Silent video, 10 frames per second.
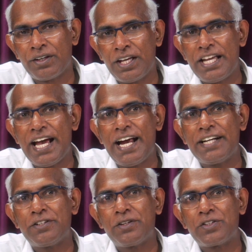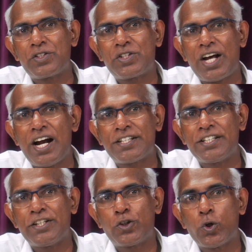he had
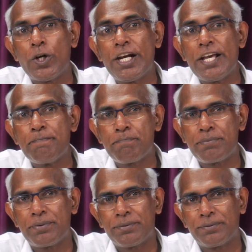started to limp.